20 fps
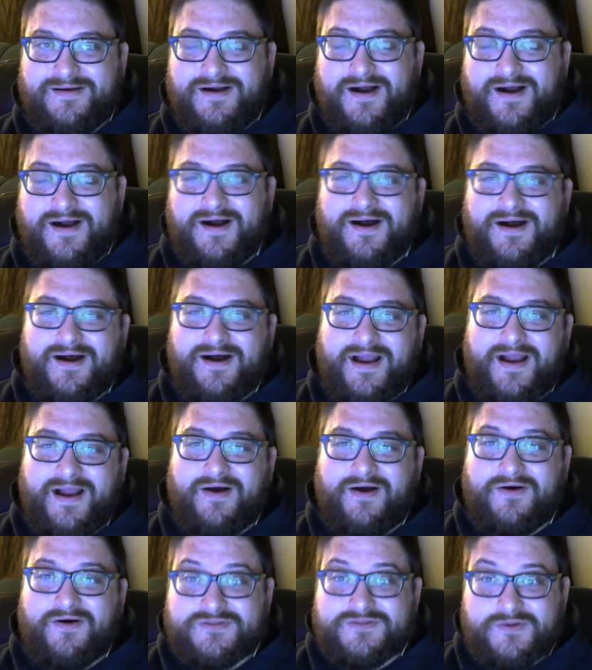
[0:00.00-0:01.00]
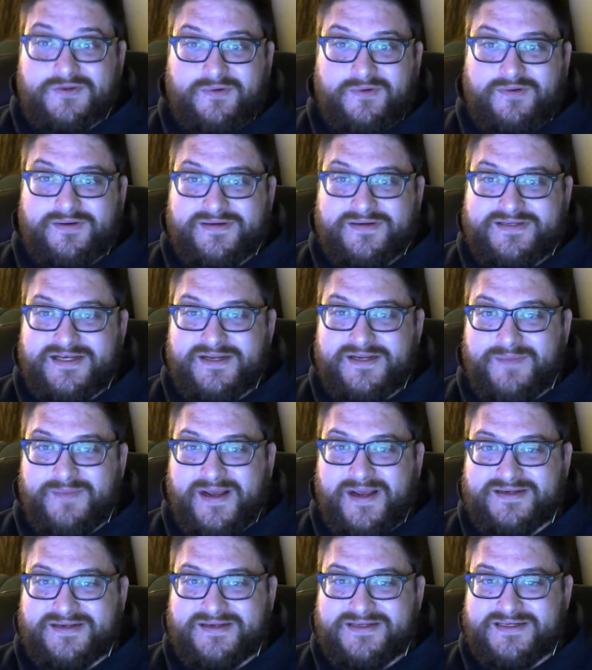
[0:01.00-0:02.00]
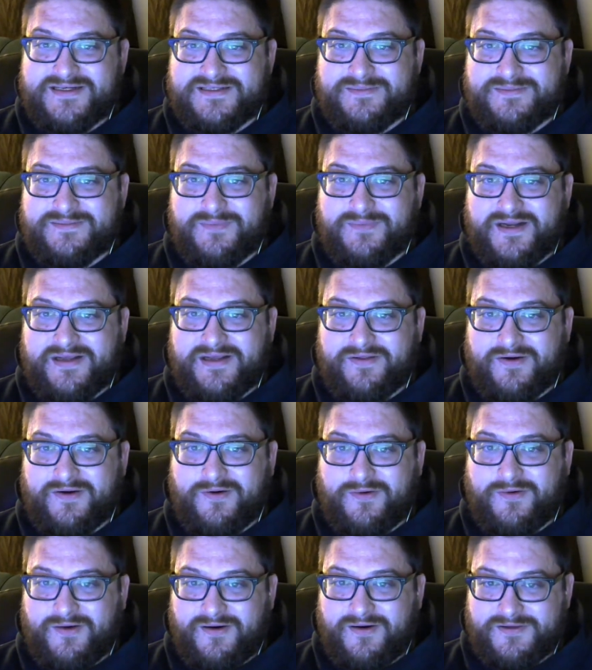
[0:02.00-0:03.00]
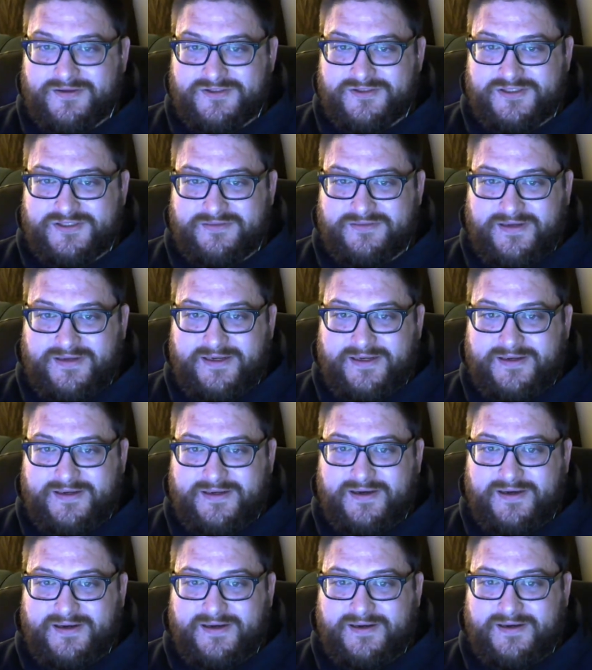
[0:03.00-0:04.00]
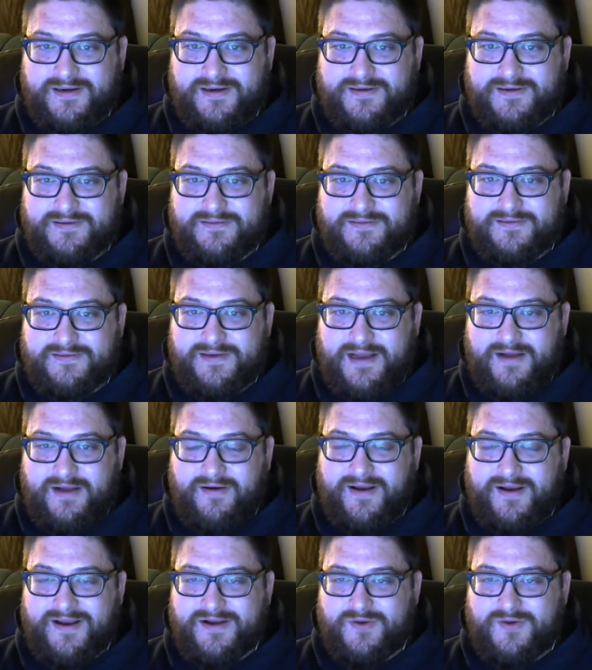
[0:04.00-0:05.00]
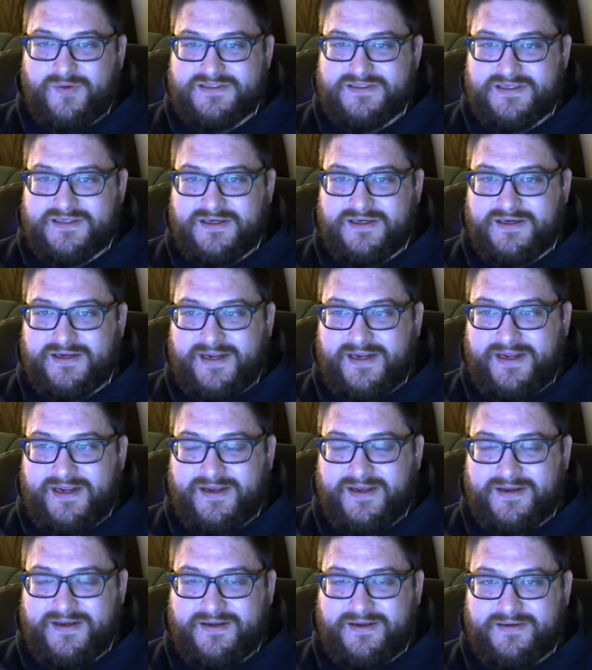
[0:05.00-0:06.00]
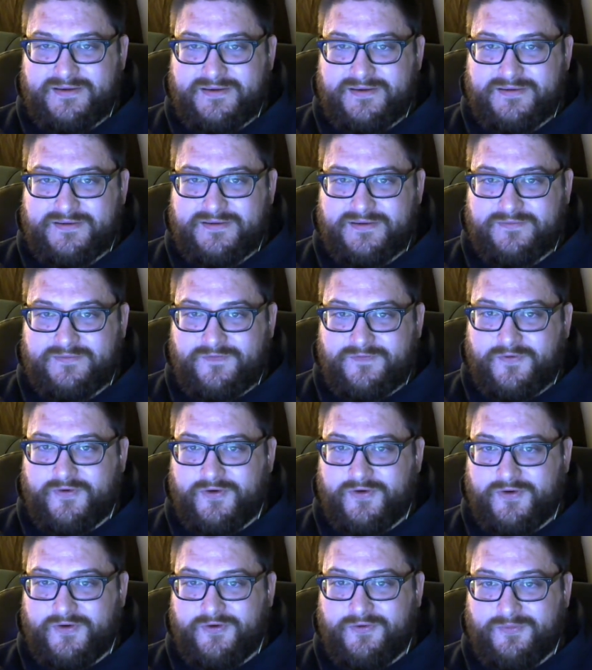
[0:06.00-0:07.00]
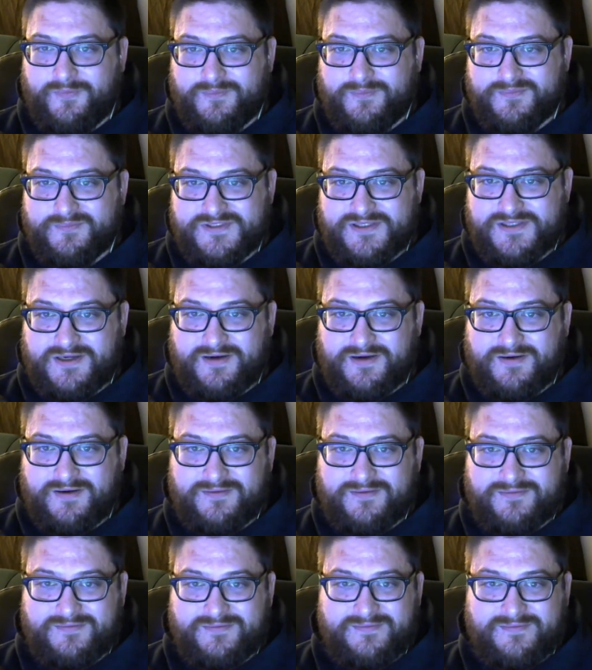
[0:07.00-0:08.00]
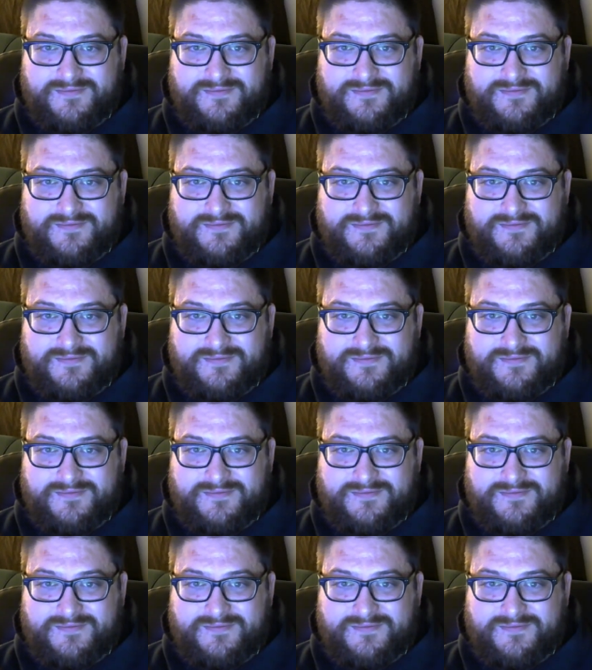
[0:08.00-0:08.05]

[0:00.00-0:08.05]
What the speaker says: I also did make decent money though on shit like Ally Quinta and Verdum, so.